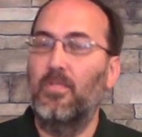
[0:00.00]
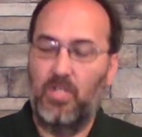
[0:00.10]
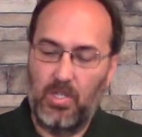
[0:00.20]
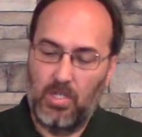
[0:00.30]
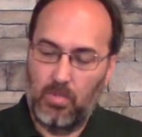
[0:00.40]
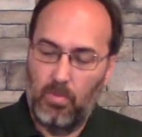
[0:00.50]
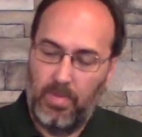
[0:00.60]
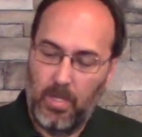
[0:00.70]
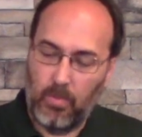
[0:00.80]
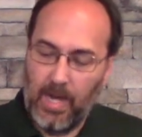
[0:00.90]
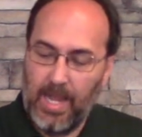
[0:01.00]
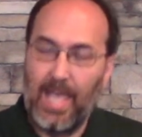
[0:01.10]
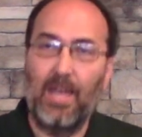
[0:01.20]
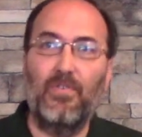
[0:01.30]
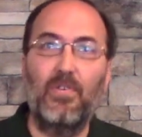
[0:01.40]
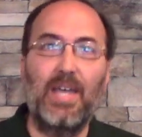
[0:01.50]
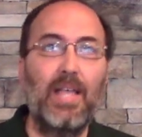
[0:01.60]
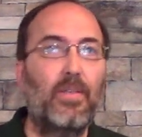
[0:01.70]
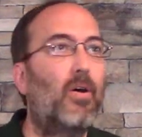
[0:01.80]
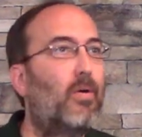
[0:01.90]
Justice would be a great ad for
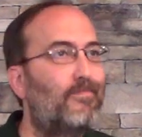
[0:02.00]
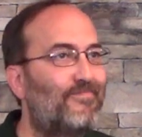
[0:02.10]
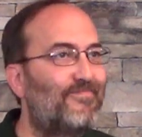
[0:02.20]
Tylenol.